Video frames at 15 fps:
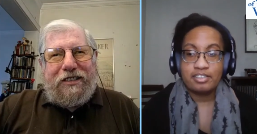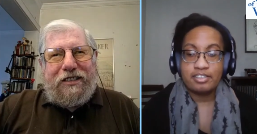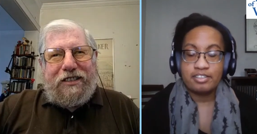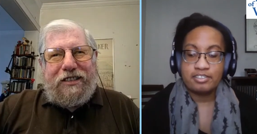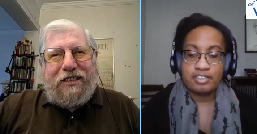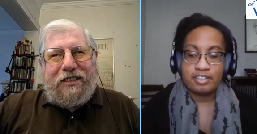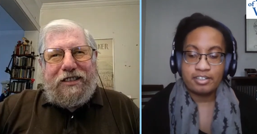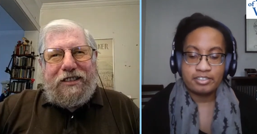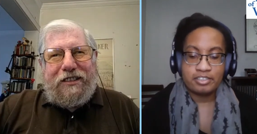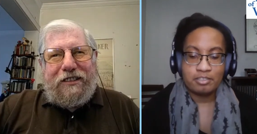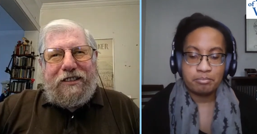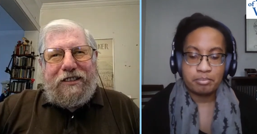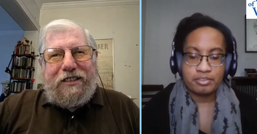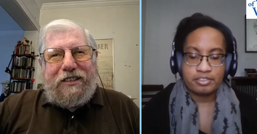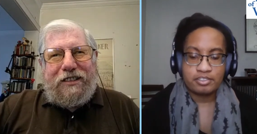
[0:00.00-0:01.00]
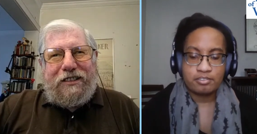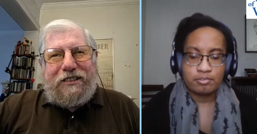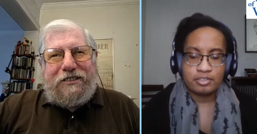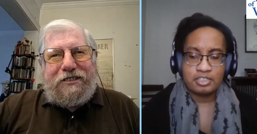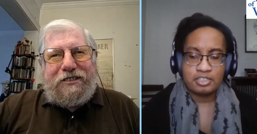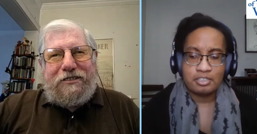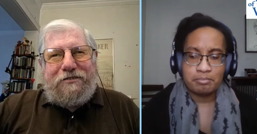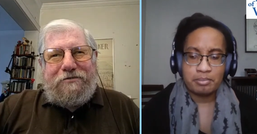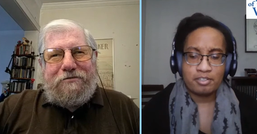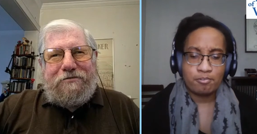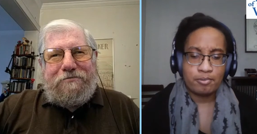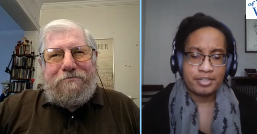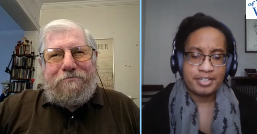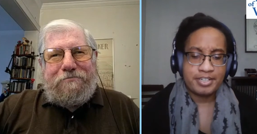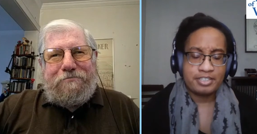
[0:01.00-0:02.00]
Speaker 1: into audiobooks really in a big
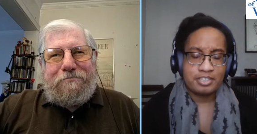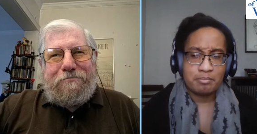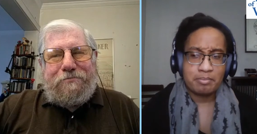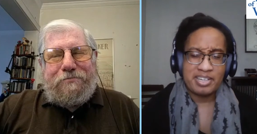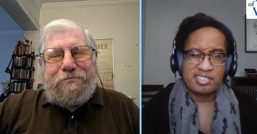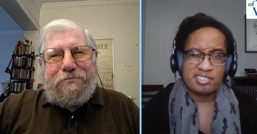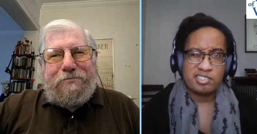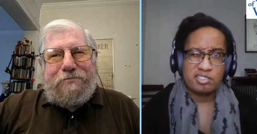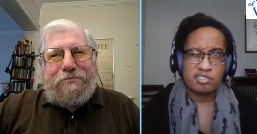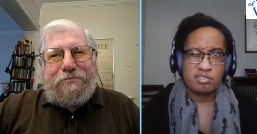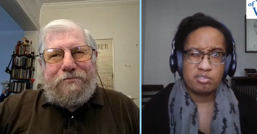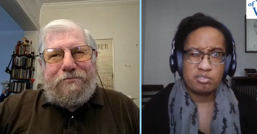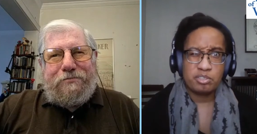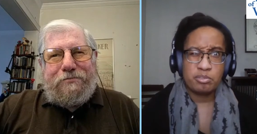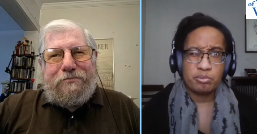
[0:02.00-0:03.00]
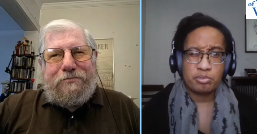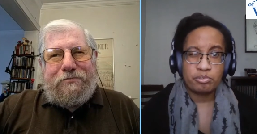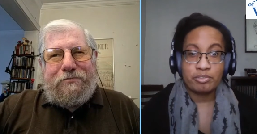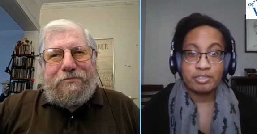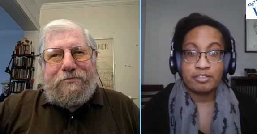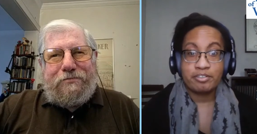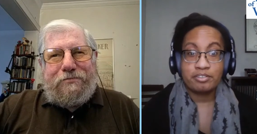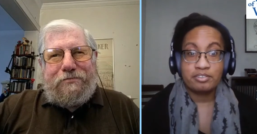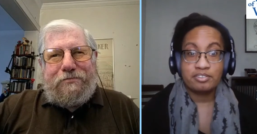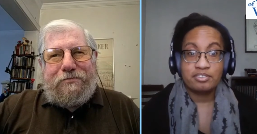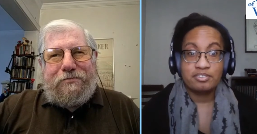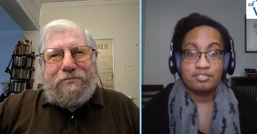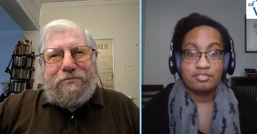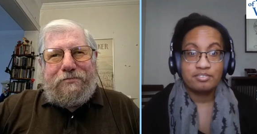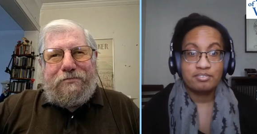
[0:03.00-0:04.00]
way in the past two or three
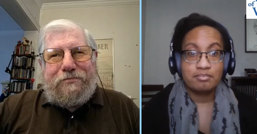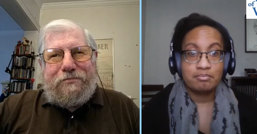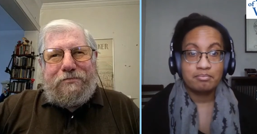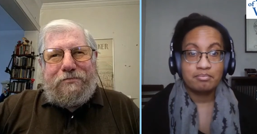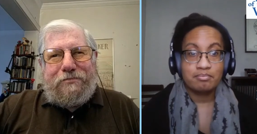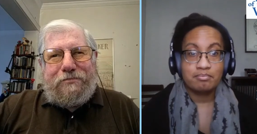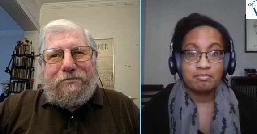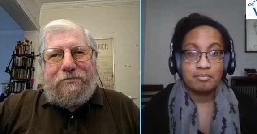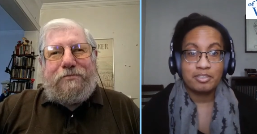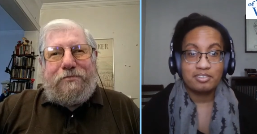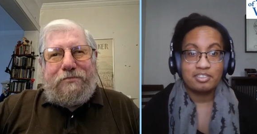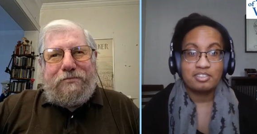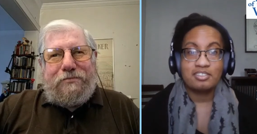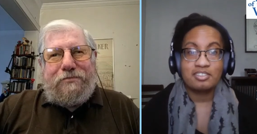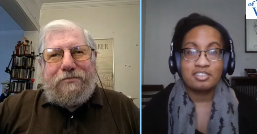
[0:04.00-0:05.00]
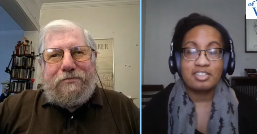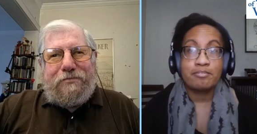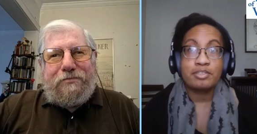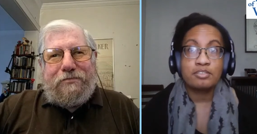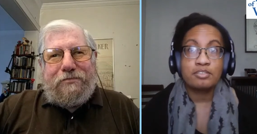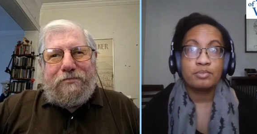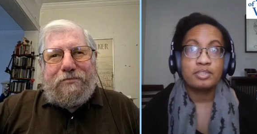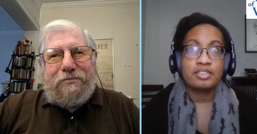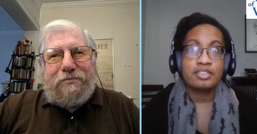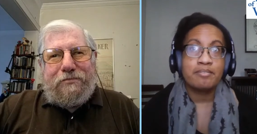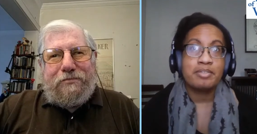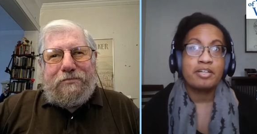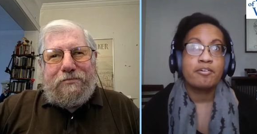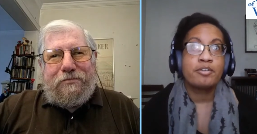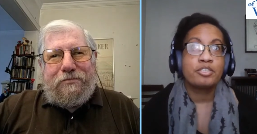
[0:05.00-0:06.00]
years. Mm -hmm. I wasn't really,
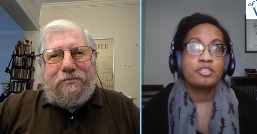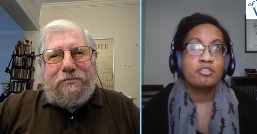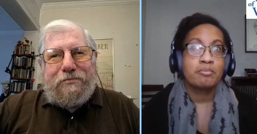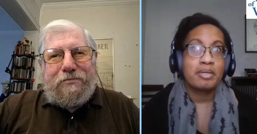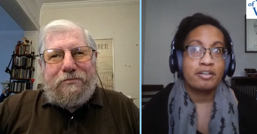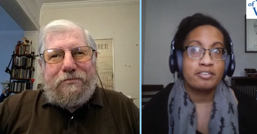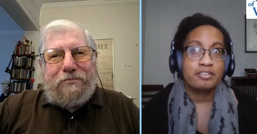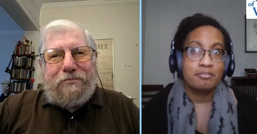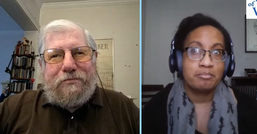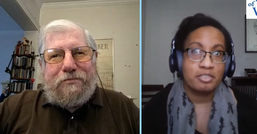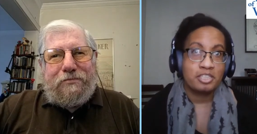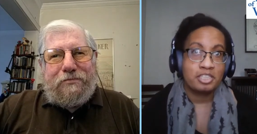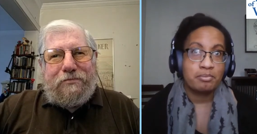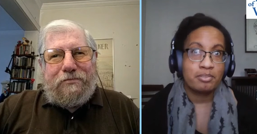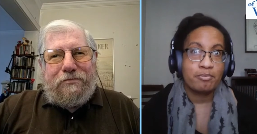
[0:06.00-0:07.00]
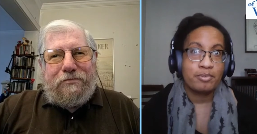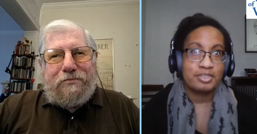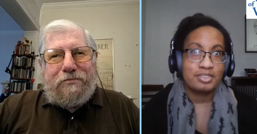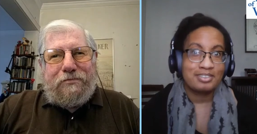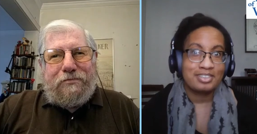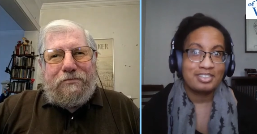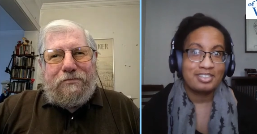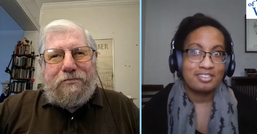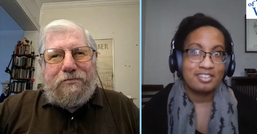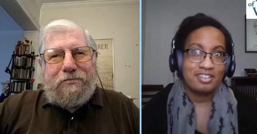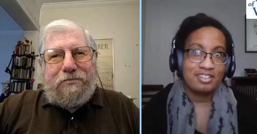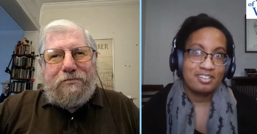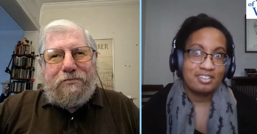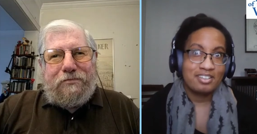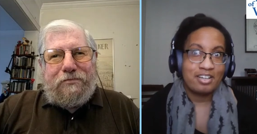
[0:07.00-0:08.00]
I mean, I always knew about audiobooks, but it wasn't like
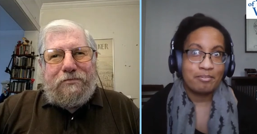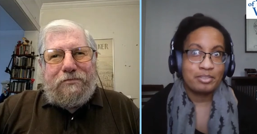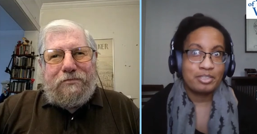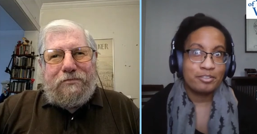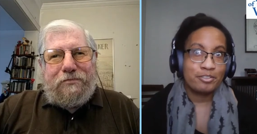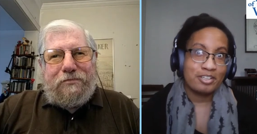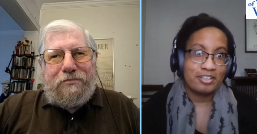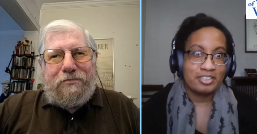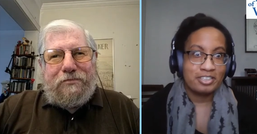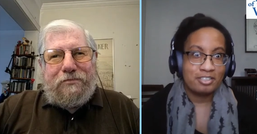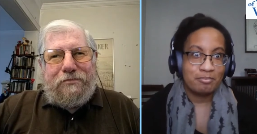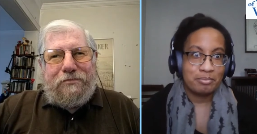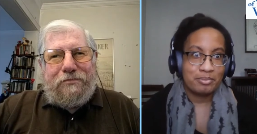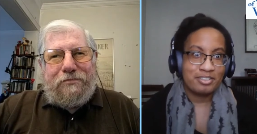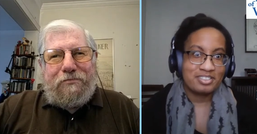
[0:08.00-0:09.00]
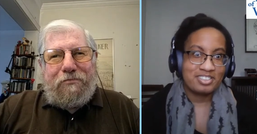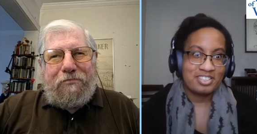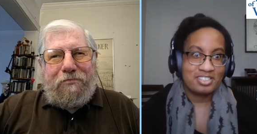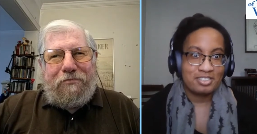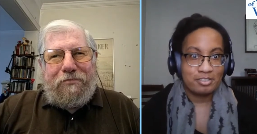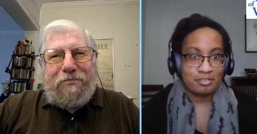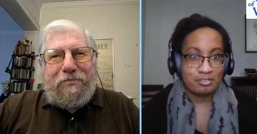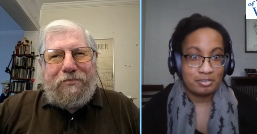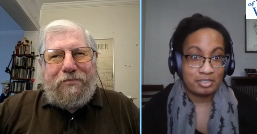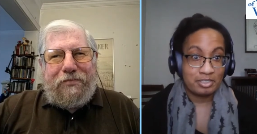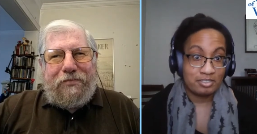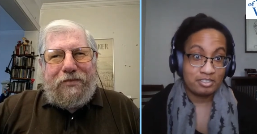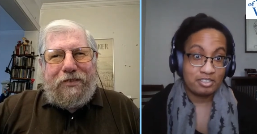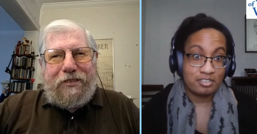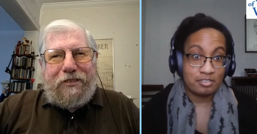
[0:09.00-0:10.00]
I'm going to go to audiobooks as,
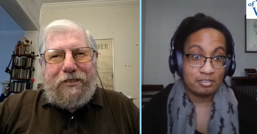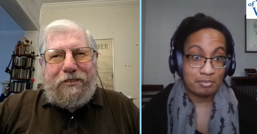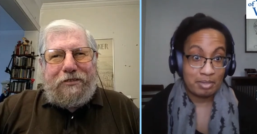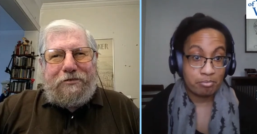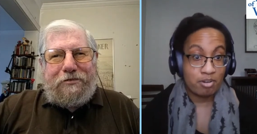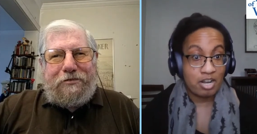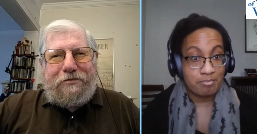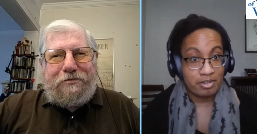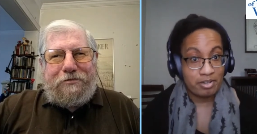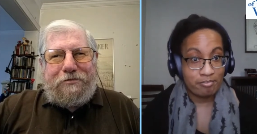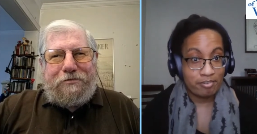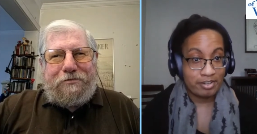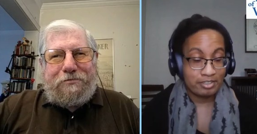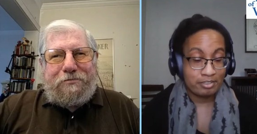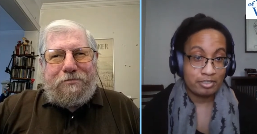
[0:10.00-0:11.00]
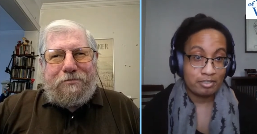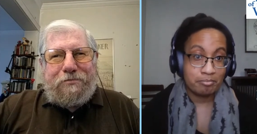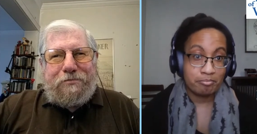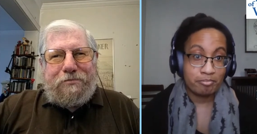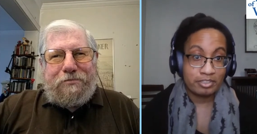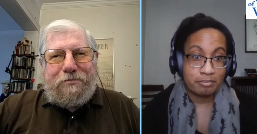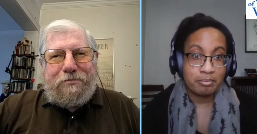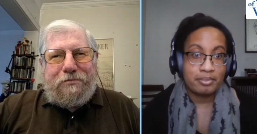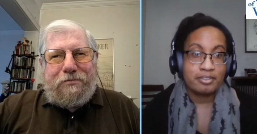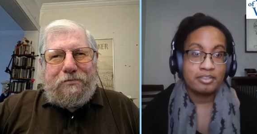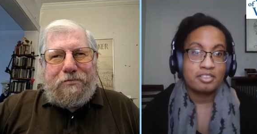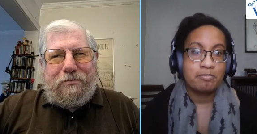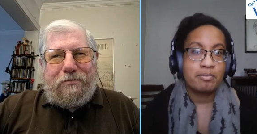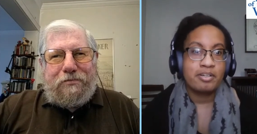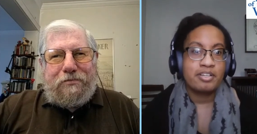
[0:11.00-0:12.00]
as to my primary way to read a
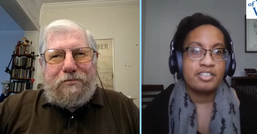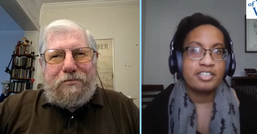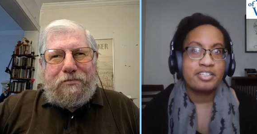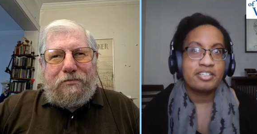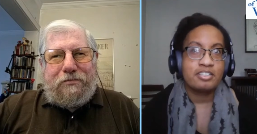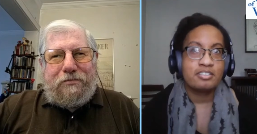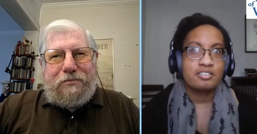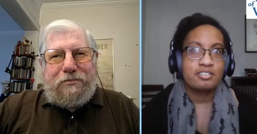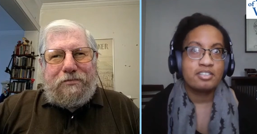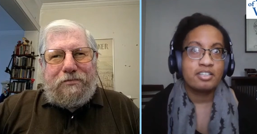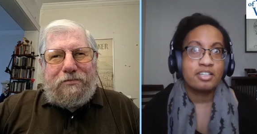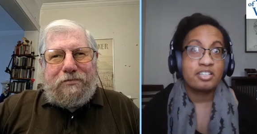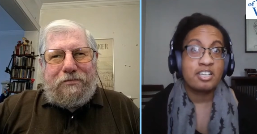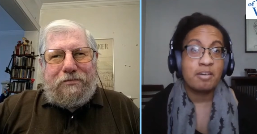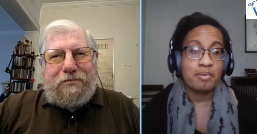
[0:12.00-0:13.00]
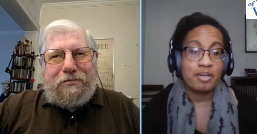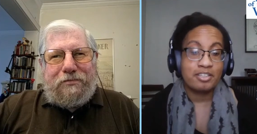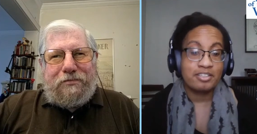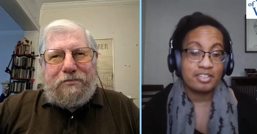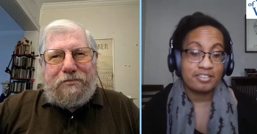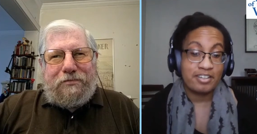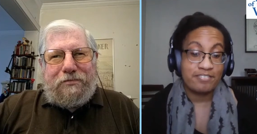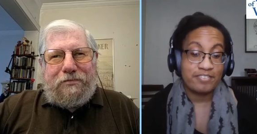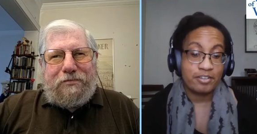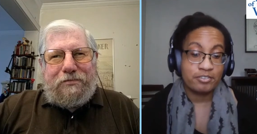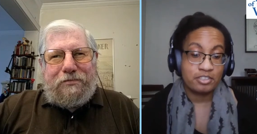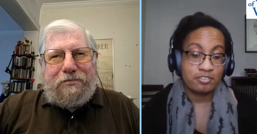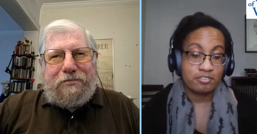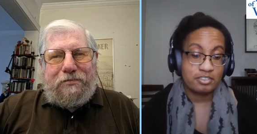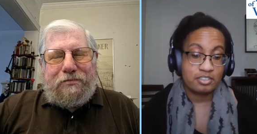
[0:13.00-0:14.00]
book. But I think I just, a couple, I, look, I
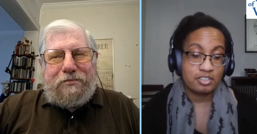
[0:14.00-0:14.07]
found a,